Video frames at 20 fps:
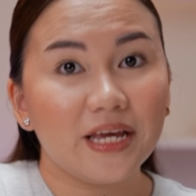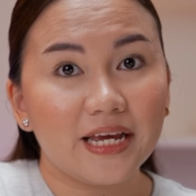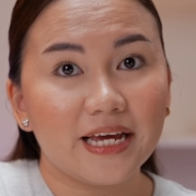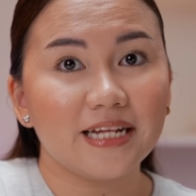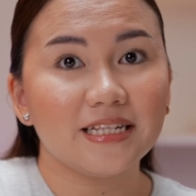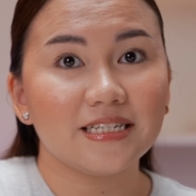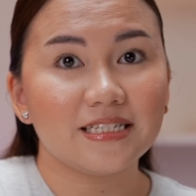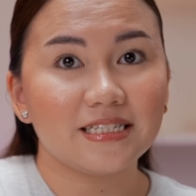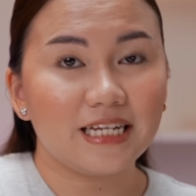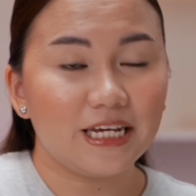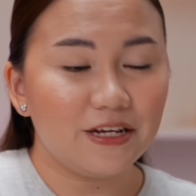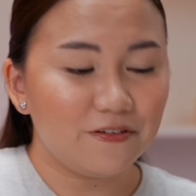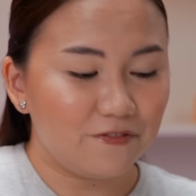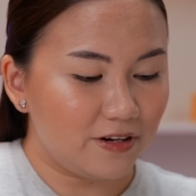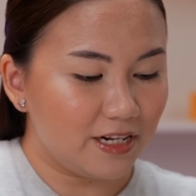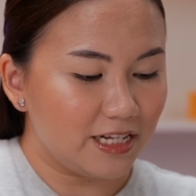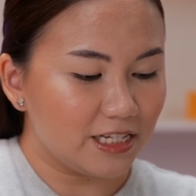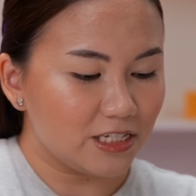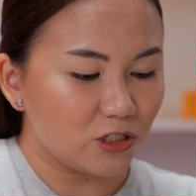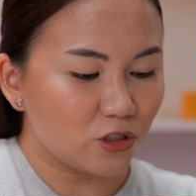can
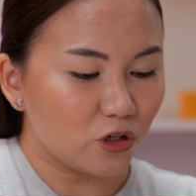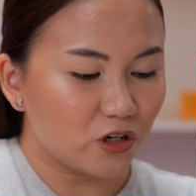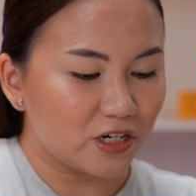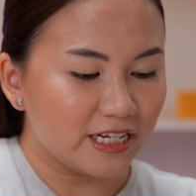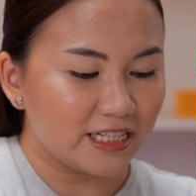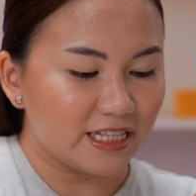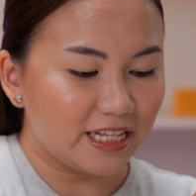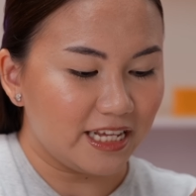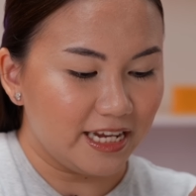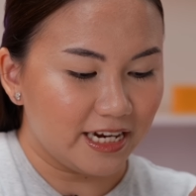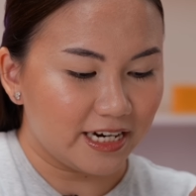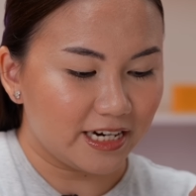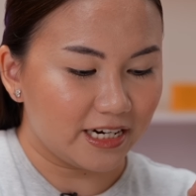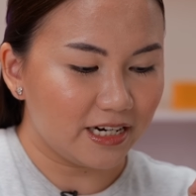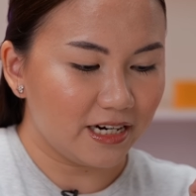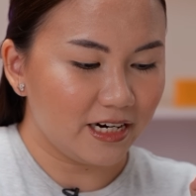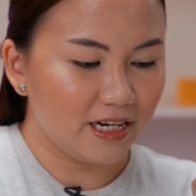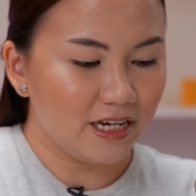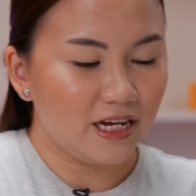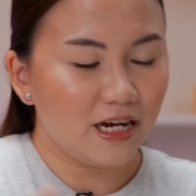safely store it here.
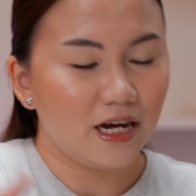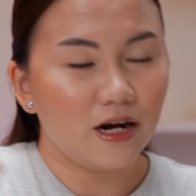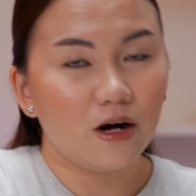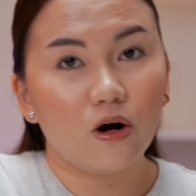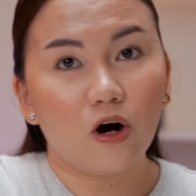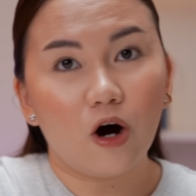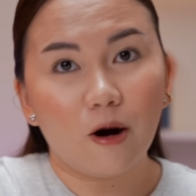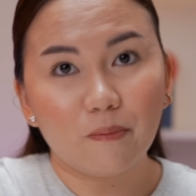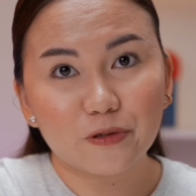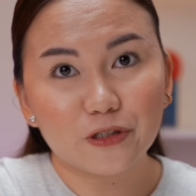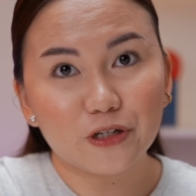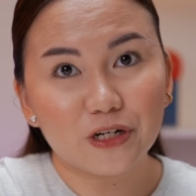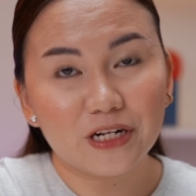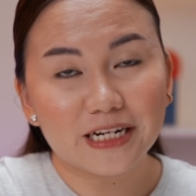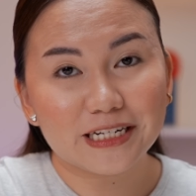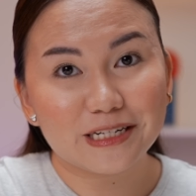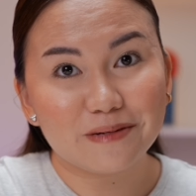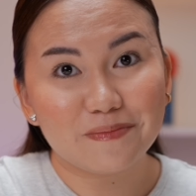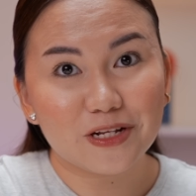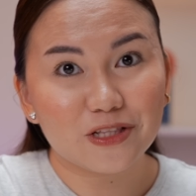Option
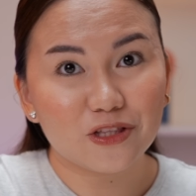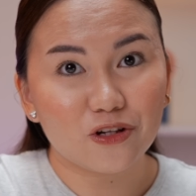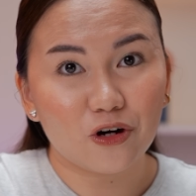lang naman